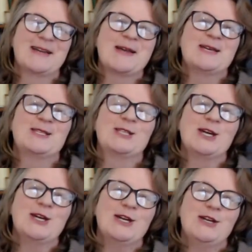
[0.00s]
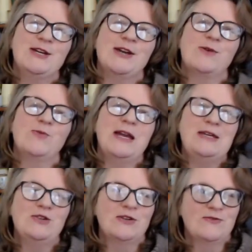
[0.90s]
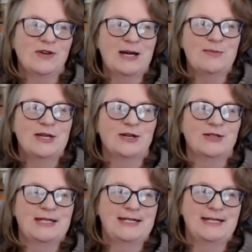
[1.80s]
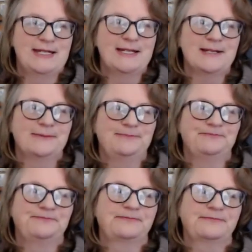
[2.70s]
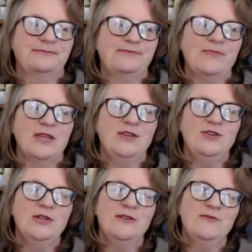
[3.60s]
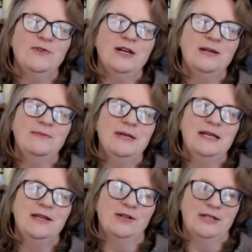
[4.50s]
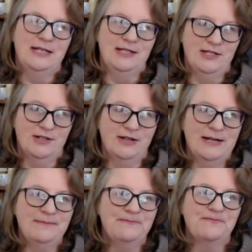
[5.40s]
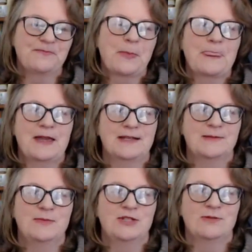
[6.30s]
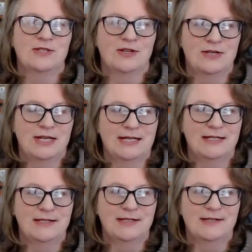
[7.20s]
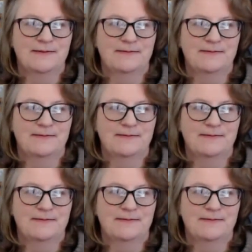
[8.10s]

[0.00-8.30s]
So where you can find me on the internet, you can find me on Instagram as Bishopstone Yarns.